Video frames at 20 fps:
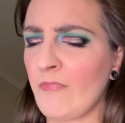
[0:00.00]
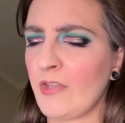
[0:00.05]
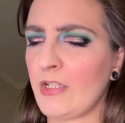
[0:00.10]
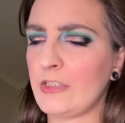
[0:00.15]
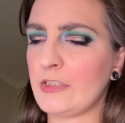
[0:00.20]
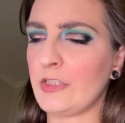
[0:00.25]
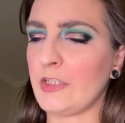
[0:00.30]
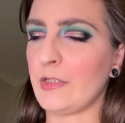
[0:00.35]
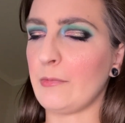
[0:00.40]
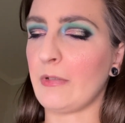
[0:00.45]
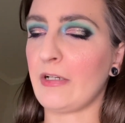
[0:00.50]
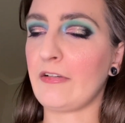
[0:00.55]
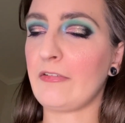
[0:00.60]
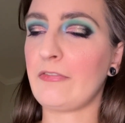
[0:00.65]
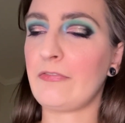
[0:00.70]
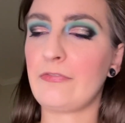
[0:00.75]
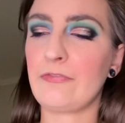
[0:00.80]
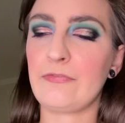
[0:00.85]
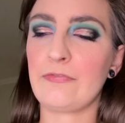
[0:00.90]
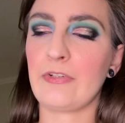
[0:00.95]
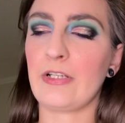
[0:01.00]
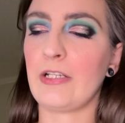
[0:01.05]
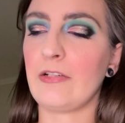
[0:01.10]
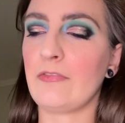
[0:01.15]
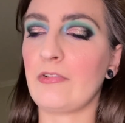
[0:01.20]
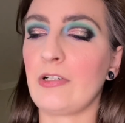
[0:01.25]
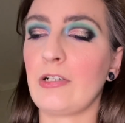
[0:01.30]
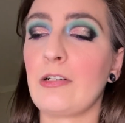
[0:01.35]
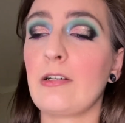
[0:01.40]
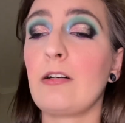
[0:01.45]
Show you my
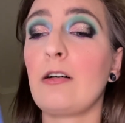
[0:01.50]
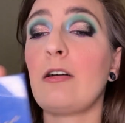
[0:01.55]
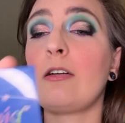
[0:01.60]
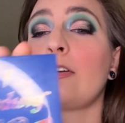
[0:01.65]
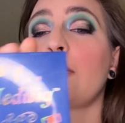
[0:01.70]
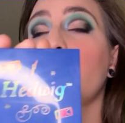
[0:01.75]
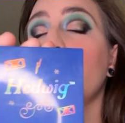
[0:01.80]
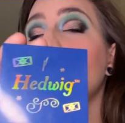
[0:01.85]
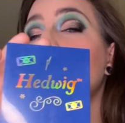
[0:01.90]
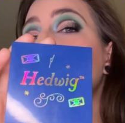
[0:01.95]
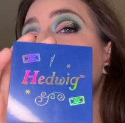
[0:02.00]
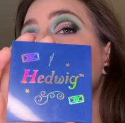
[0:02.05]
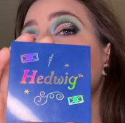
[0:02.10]
favorite color pop